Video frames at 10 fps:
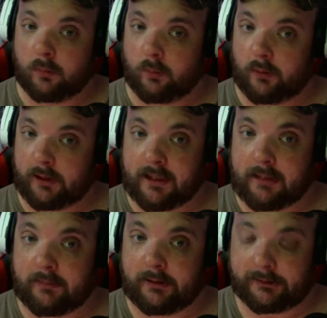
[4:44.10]
whatever that
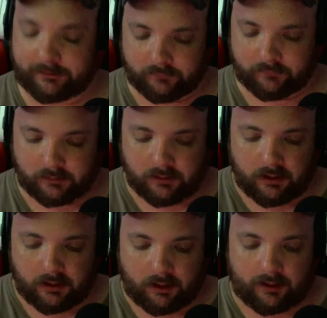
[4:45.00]
means.
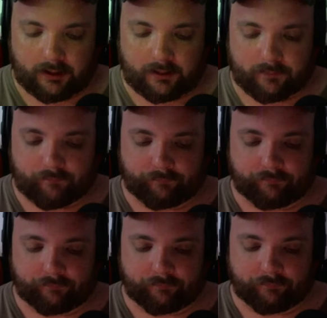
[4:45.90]
Um,
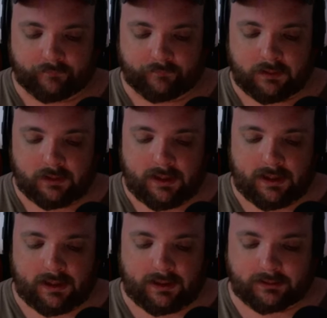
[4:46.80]

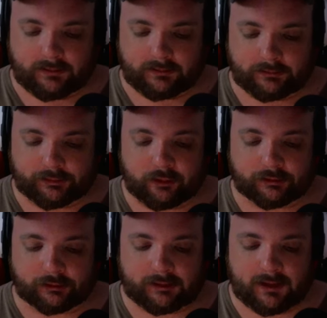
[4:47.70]
a install
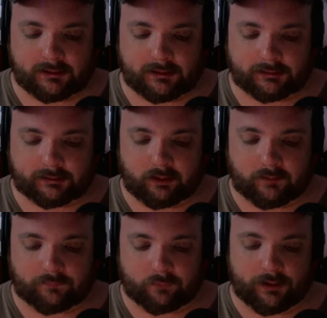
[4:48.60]
size uh,
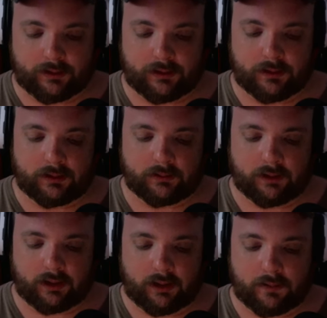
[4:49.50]
for the
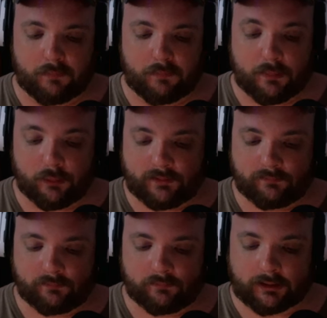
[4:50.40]
uh, memory
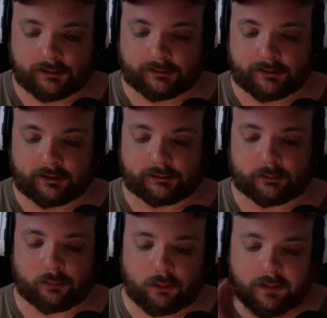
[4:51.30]
is uh,
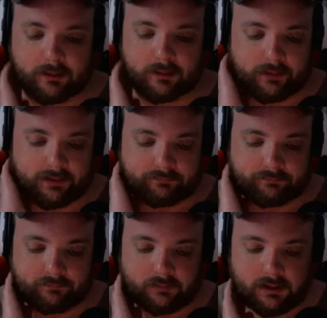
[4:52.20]
12 megabyte,
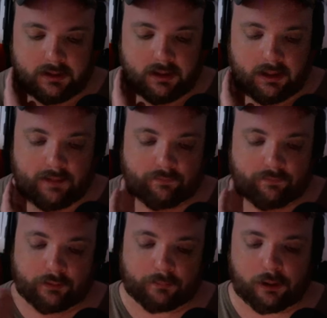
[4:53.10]
and for
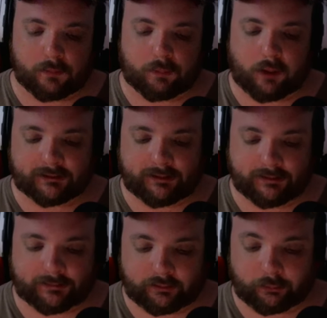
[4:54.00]
the per
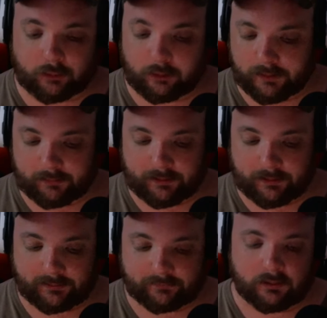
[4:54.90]
processor 12
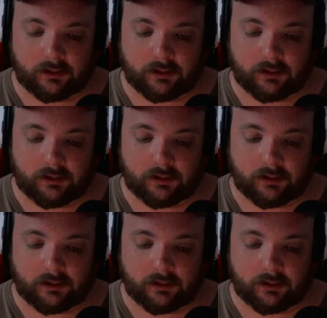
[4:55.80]
megabyte.